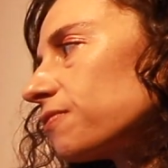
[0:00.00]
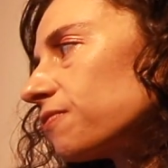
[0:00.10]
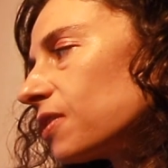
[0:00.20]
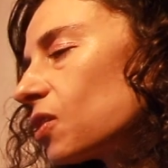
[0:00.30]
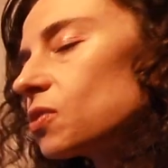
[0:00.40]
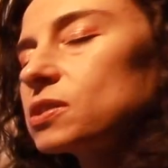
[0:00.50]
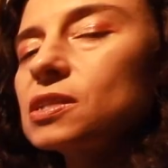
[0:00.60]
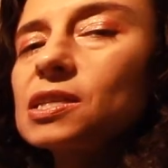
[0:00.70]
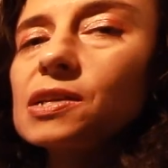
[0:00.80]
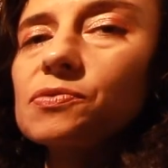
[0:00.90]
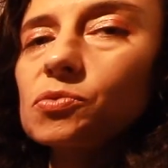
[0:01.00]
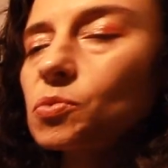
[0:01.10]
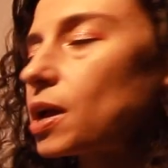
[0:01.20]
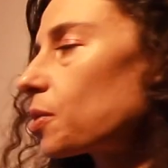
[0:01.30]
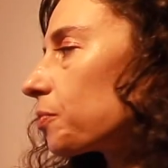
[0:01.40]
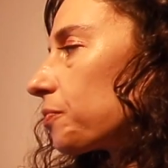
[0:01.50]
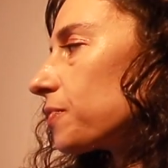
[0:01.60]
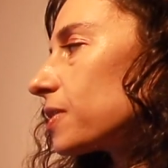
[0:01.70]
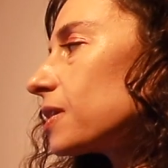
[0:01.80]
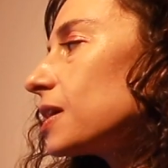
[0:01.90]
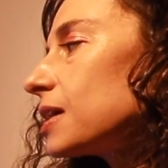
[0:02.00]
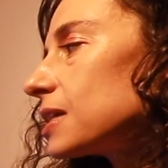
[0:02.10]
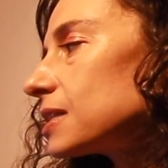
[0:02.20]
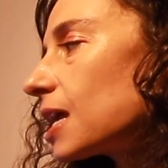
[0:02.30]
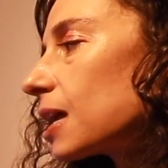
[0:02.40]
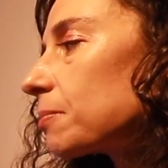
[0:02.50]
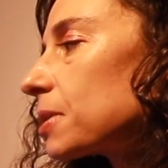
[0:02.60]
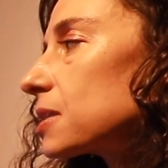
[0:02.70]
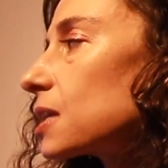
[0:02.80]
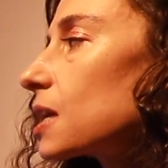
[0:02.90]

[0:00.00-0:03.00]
velocity of 12 segments,